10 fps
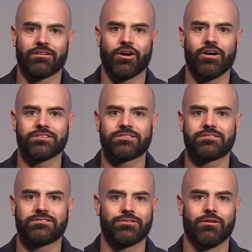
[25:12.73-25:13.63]

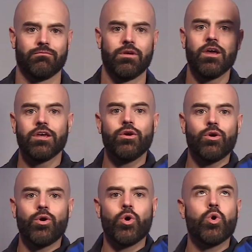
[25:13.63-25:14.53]
calls to him,
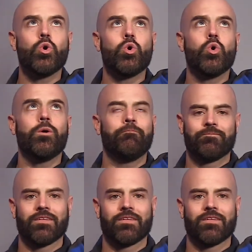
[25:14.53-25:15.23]
"Yoo-hoo!"